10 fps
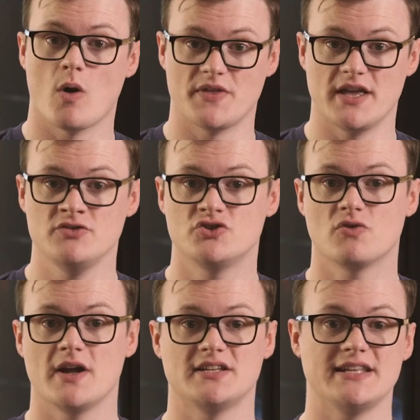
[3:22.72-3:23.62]
while the
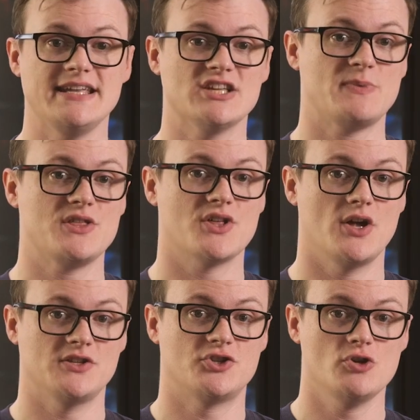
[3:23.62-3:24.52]
integrated
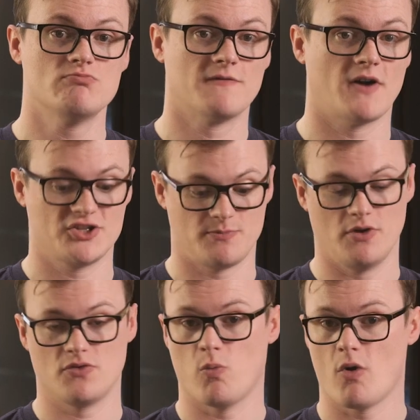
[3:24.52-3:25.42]
ESP32 provides
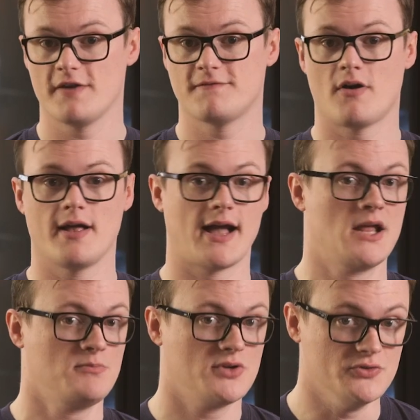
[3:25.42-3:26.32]
both Wi Fi
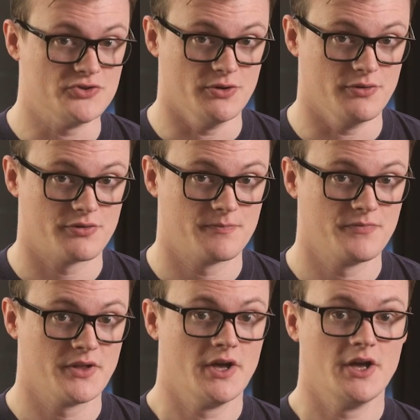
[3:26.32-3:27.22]
and Bluetooth.
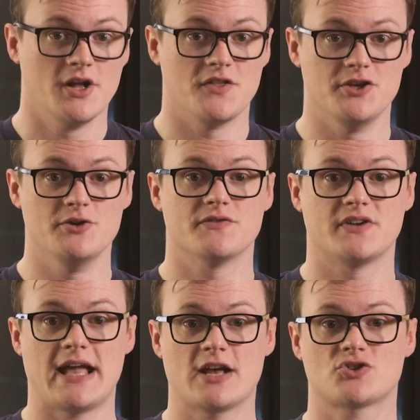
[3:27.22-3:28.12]
The use of
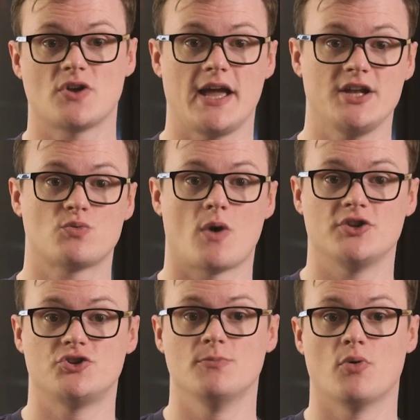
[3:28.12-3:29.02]
an extra HY
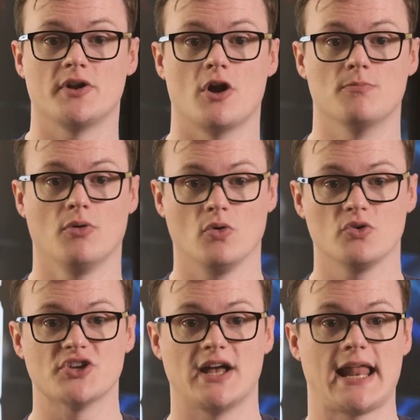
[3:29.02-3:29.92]
2.0
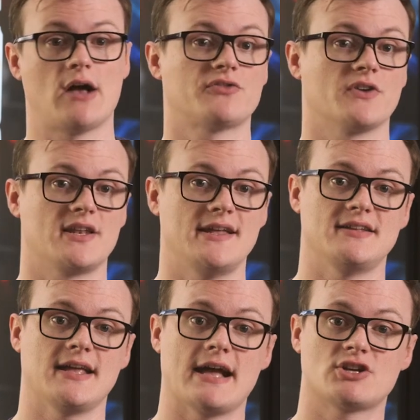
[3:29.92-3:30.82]
port allows for
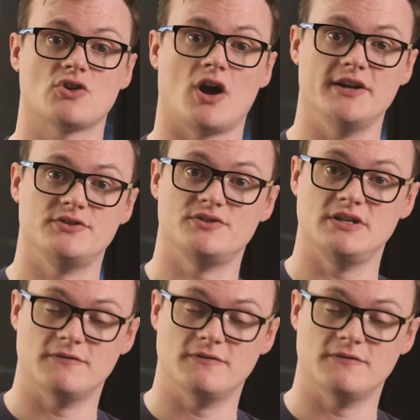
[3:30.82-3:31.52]
connecting extra I2C